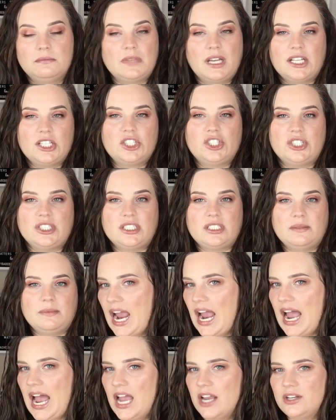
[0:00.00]
That's just
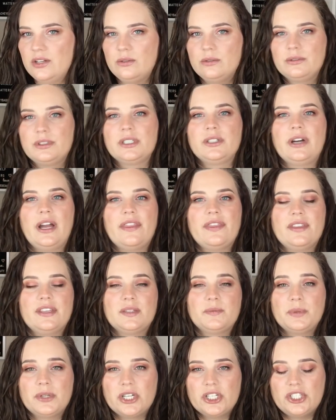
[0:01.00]
me. I don't regret this
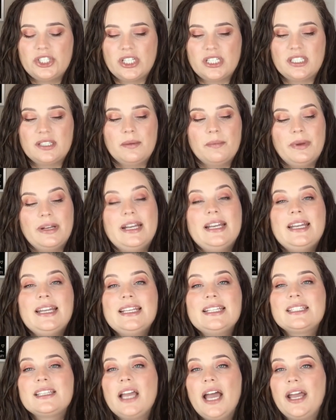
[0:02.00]
purchase, but it
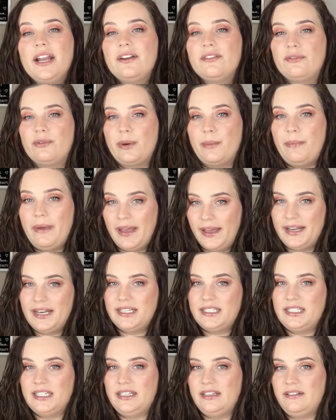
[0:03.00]
is kind of
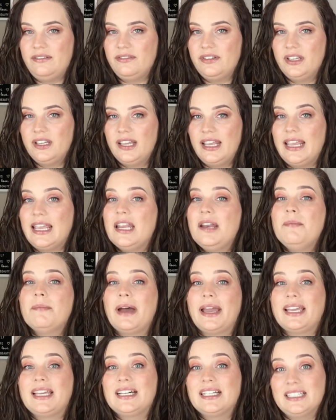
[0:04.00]
repetitive in
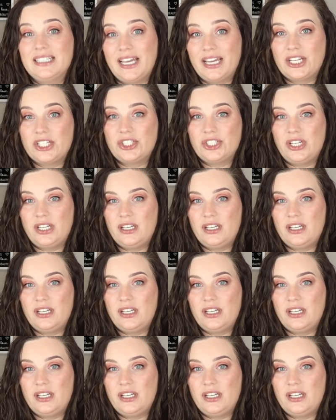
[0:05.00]
my collection.